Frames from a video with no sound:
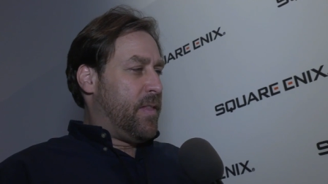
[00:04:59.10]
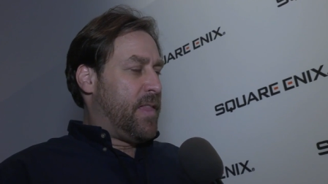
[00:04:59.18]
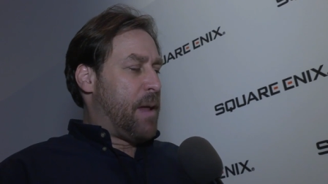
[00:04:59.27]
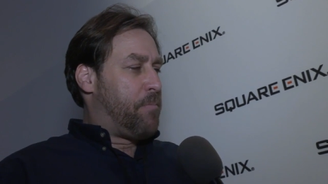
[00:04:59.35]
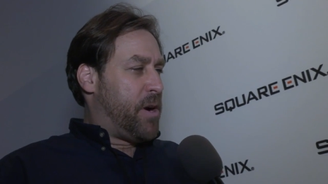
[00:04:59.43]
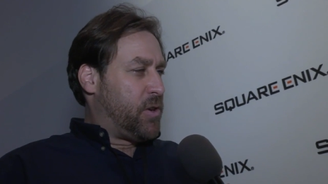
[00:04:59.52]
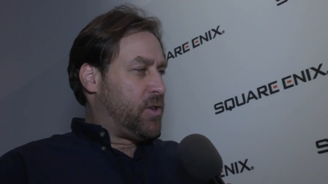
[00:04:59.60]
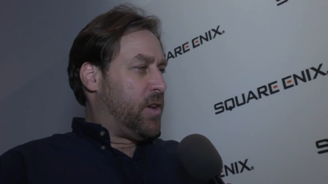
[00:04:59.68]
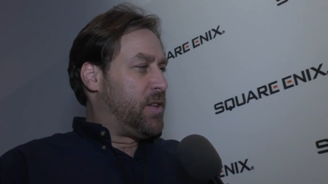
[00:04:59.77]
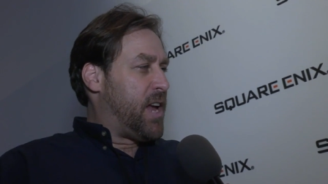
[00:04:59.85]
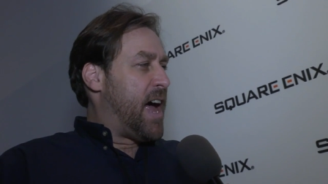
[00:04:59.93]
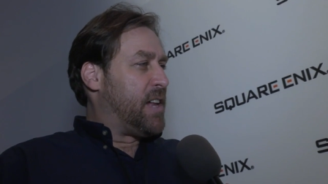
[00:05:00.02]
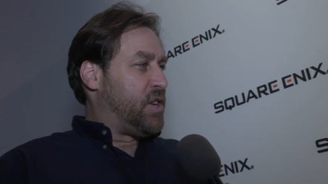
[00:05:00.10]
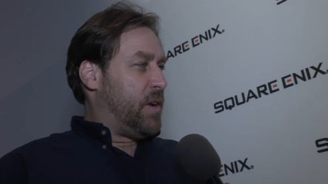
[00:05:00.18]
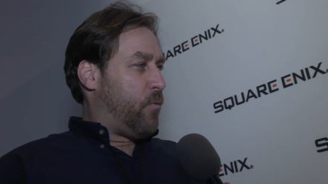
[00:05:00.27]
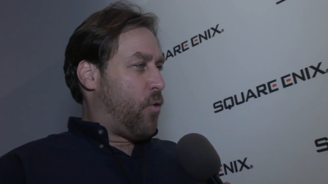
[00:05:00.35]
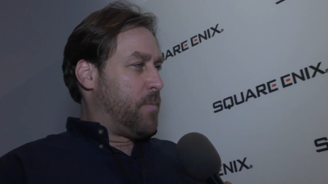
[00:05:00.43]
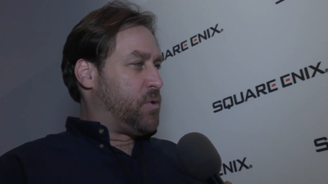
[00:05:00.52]
that personal touch
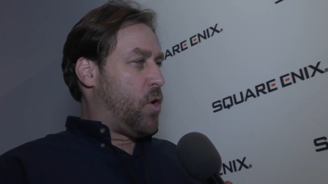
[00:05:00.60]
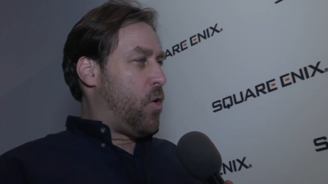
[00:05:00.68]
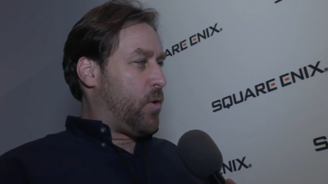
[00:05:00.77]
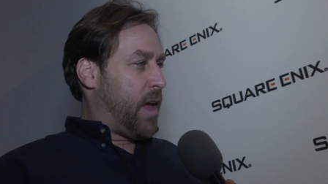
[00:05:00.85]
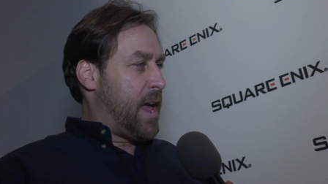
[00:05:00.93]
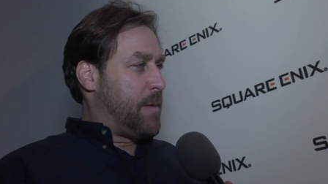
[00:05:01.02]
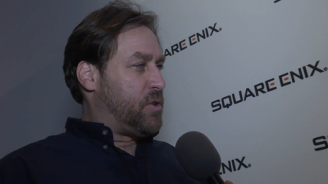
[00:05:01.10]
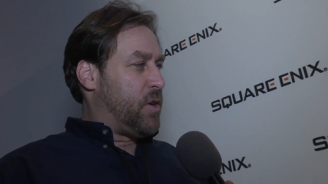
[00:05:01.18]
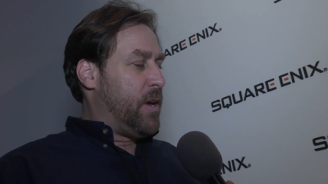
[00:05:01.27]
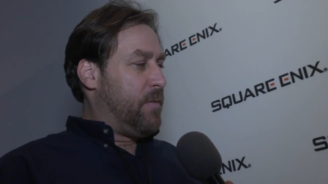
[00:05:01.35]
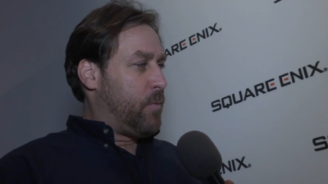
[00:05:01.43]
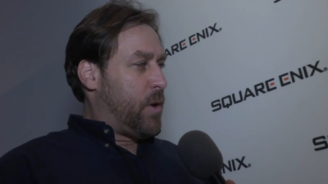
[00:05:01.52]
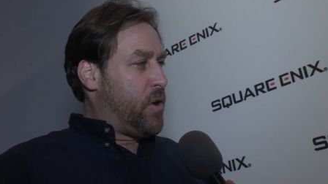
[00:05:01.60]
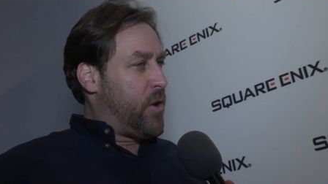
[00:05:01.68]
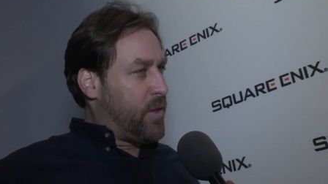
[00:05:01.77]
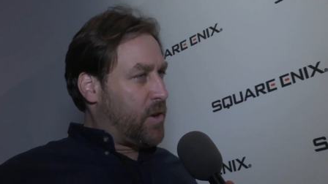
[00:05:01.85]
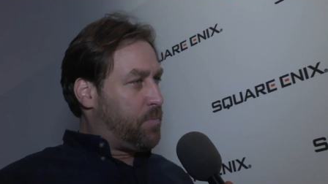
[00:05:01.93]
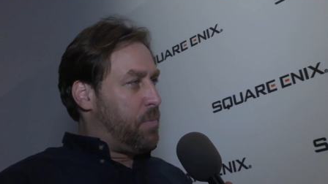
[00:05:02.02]
informs the whole game. So even when
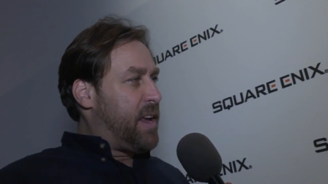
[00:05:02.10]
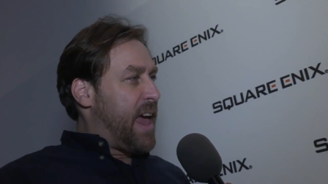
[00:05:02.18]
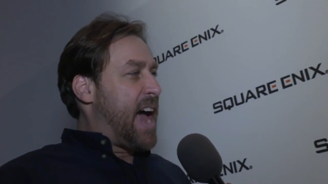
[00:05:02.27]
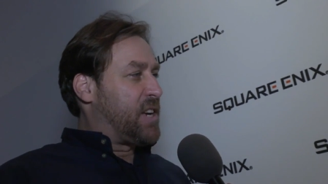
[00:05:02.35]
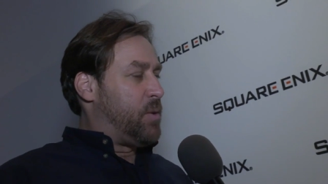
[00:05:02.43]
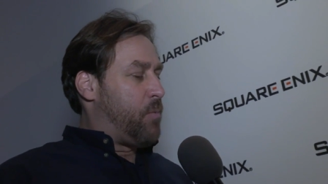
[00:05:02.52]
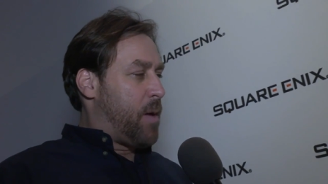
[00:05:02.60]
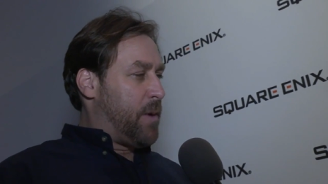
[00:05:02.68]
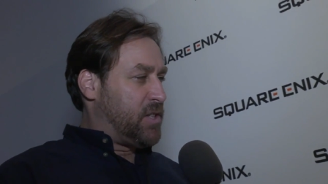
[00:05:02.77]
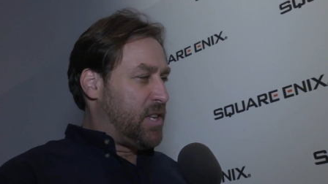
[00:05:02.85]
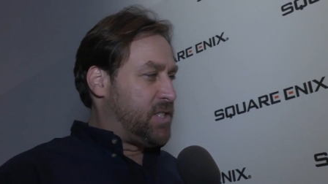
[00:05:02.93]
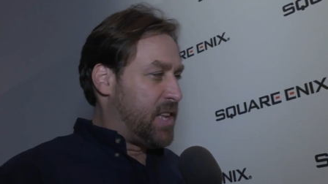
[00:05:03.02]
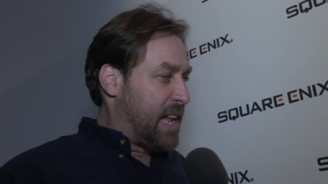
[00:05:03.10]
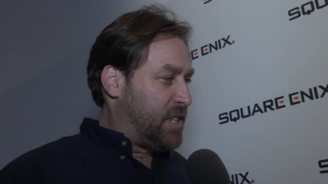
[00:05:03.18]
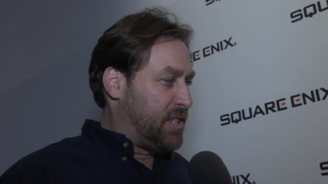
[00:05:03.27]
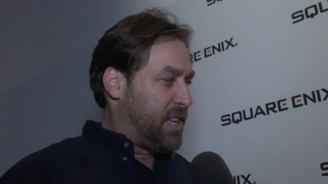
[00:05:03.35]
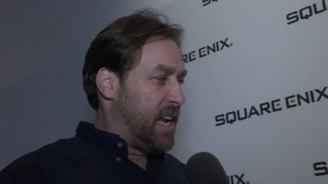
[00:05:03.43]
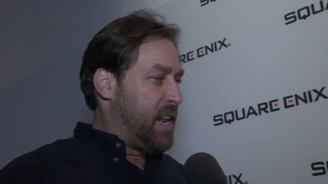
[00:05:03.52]
you're in those big action moments, it's not just